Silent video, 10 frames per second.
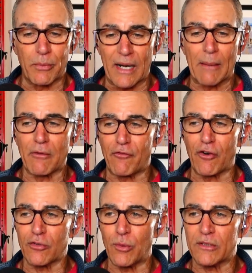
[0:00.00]
but I'm the
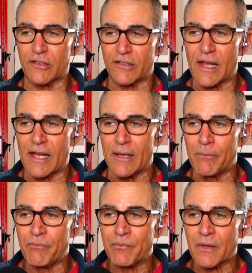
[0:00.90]
first one to say,
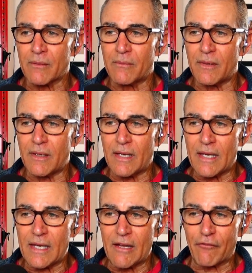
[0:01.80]

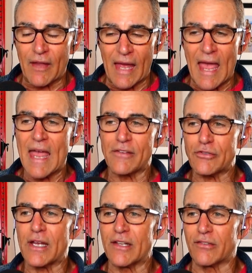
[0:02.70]
if the A H
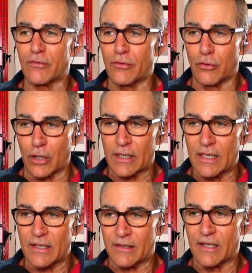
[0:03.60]
A is, look,
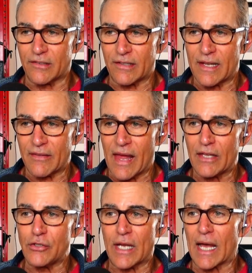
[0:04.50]
is, is saying
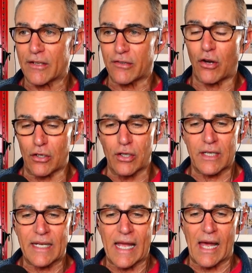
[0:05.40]
that, you got to start
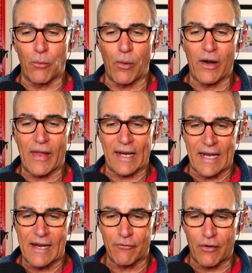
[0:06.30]
looking at where that
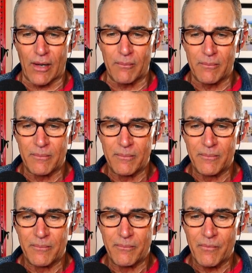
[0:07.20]
came from. Mm-hmm.